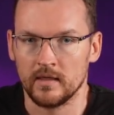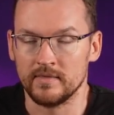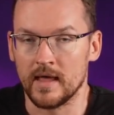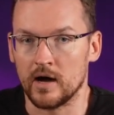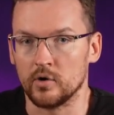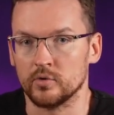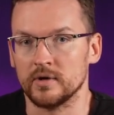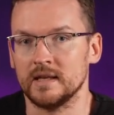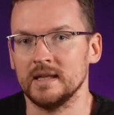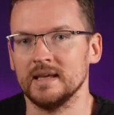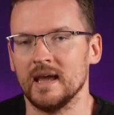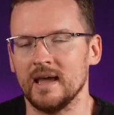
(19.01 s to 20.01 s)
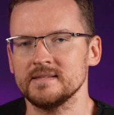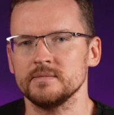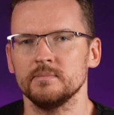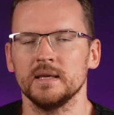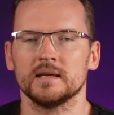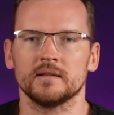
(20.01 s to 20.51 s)
Now, the
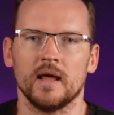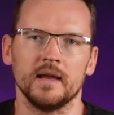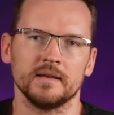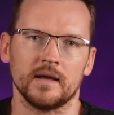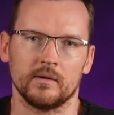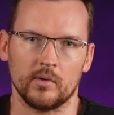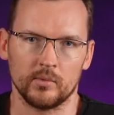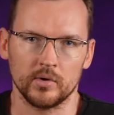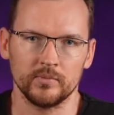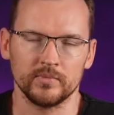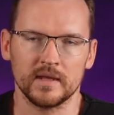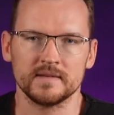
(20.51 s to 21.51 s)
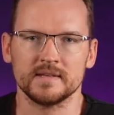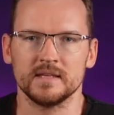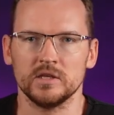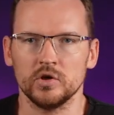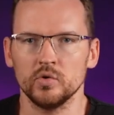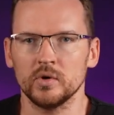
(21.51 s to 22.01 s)
SMB client, however, is a
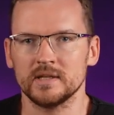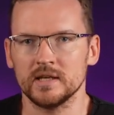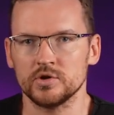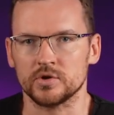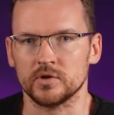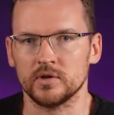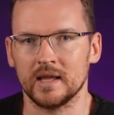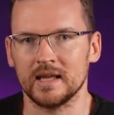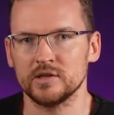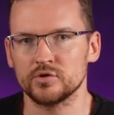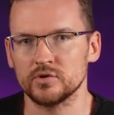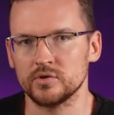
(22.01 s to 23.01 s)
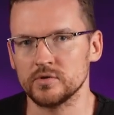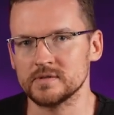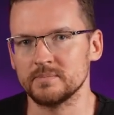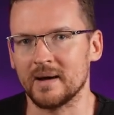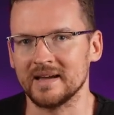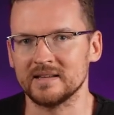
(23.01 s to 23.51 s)
new addition
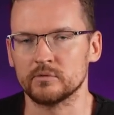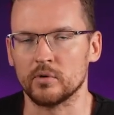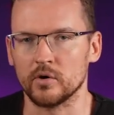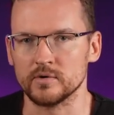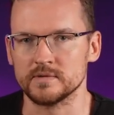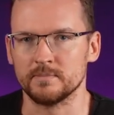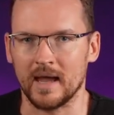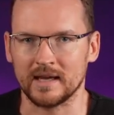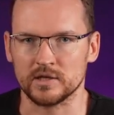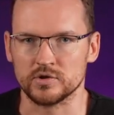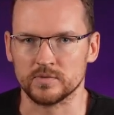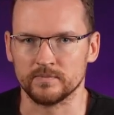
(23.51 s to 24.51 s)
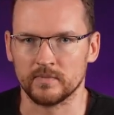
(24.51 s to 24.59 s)
introduced by the ROS package.